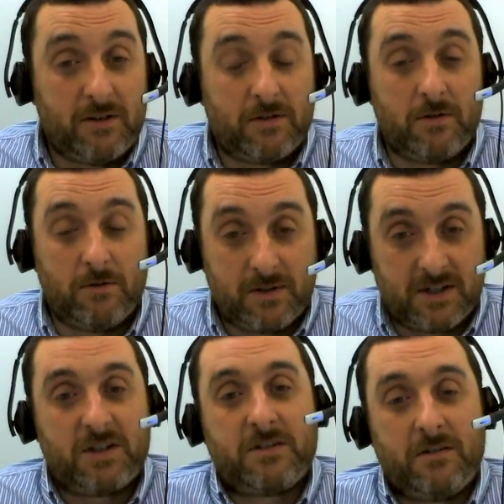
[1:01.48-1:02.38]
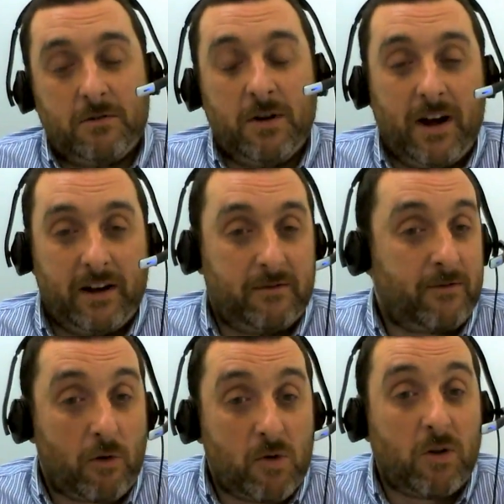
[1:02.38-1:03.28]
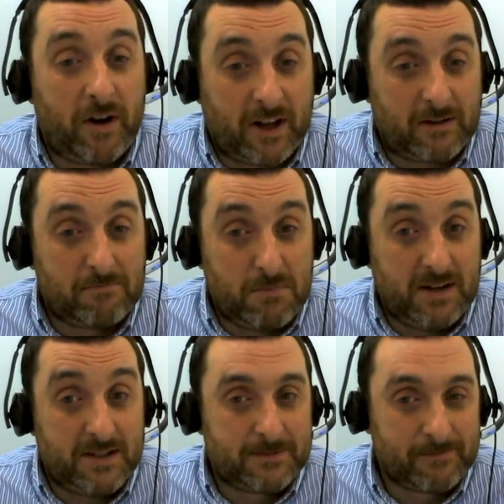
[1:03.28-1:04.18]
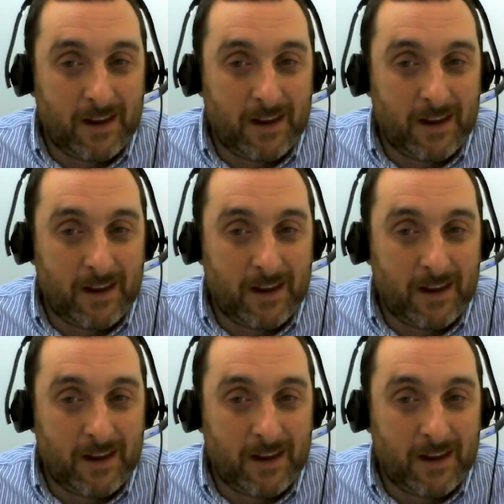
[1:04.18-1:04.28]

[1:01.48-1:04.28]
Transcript: through digital and informal learning means.